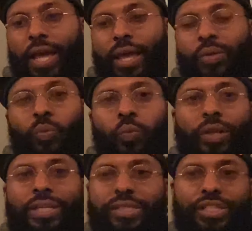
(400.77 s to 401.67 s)
And
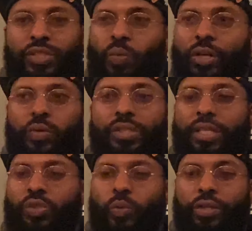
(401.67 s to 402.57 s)
it's just one of those
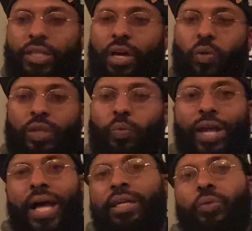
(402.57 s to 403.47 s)
things where the only way
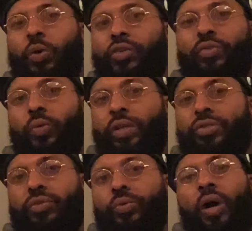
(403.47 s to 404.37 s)
I can work through it is
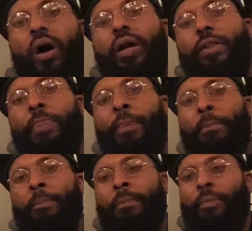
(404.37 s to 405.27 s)
through art.
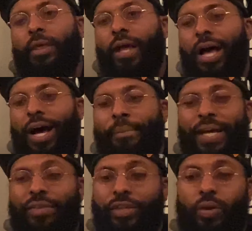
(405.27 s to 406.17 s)
I'm
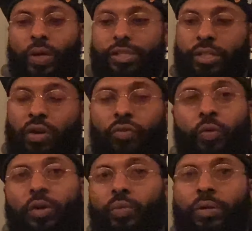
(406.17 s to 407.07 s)
not even going to go
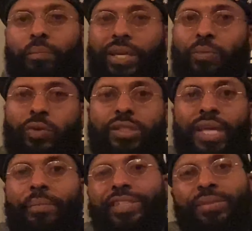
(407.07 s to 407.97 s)
forth with many more
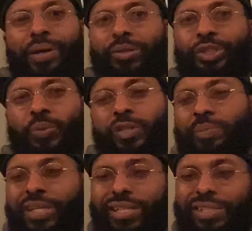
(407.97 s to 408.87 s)
statements about George
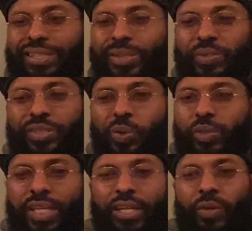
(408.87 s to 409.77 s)
because it's still so
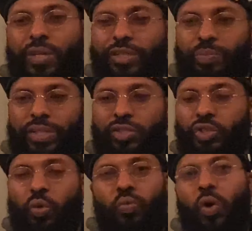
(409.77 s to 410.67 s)
tender and it's been
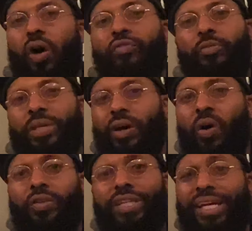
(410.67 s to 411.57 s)
so raw for me
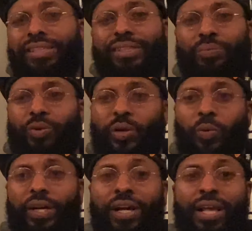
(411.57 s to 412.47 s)
all day to the point
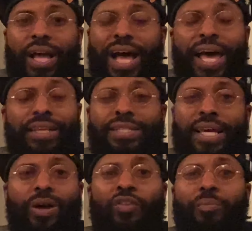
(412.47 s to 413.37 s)
where I had to
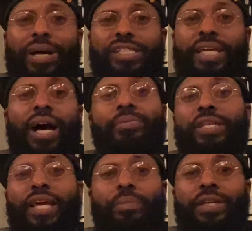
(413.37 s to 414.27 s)
take off my job
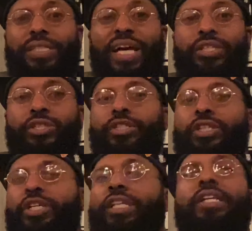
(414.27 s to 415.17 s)
today because I just
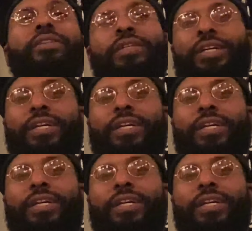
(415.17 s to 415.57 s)
couldn't.